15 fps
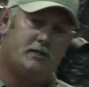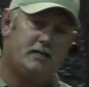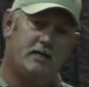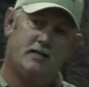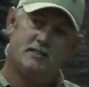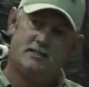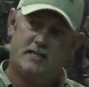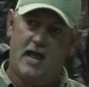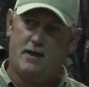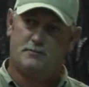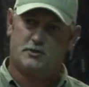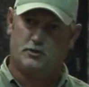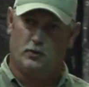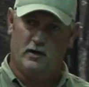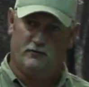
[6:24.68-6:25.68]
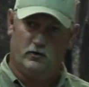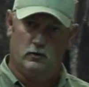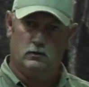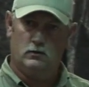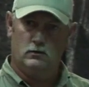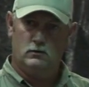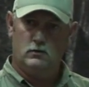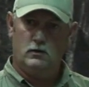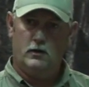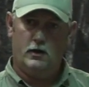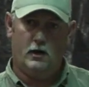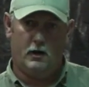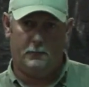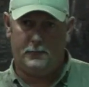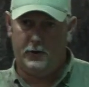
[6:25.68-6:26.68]
10 snap swivel.
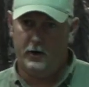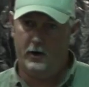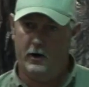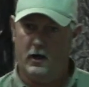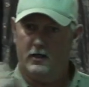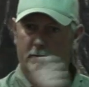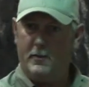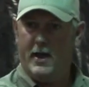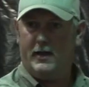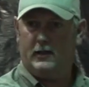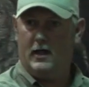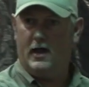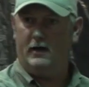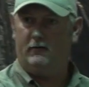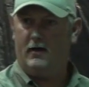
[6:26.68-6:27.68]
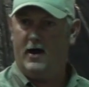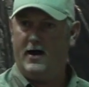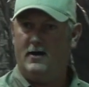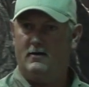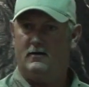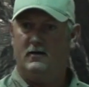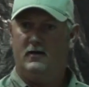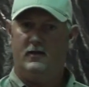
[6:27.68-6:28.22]
You're going to put it on the main line, right?